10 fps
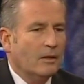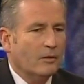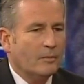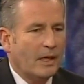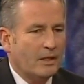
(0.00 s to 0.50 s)

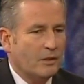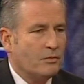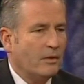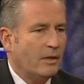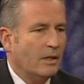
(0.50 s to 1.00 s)
with my
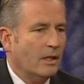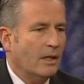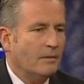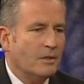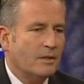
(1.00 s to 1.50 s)
district,
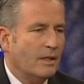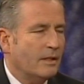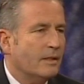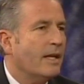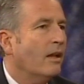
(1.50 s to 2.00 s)
just get
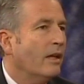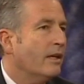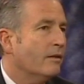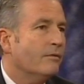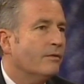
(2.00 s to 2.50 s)
the tail
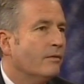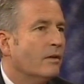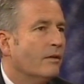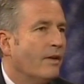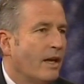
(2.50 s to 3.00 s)
end
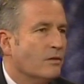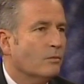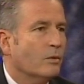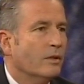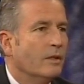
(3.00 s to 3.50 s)
of
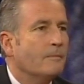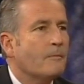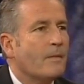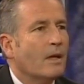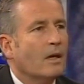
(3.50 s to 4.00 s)
Hazelwood,
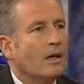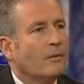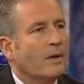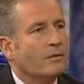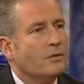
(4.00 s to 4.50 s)

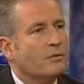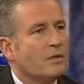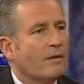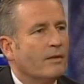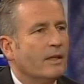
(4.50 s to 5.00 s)
around
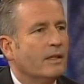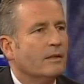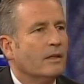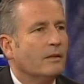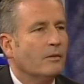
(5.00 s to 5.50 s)
270
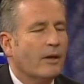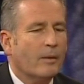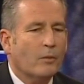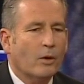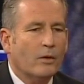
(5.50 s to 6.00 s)
and
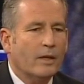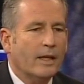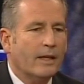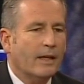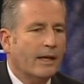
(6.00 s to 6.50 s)
Graham Road, and
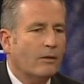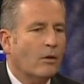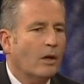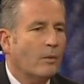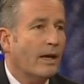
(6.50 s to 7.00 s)
then I go
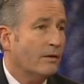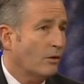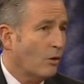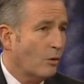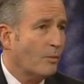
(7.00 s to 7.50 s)
all the way out
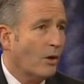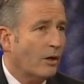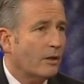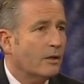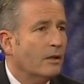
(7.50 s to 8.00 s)
to Coke
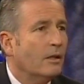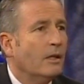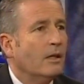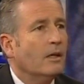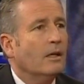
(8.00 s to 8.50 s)
Park,
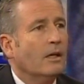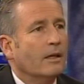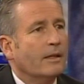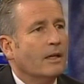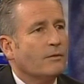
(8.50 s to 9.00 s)

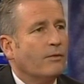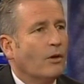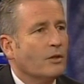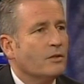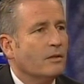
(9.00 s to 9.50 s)
catch
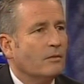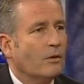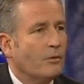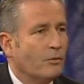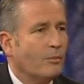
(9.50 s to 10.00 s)
Florissant,
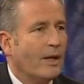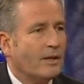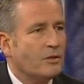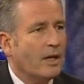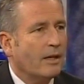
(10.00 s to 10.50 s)
go through
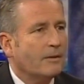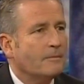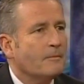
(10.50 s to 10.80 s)
Blackjack,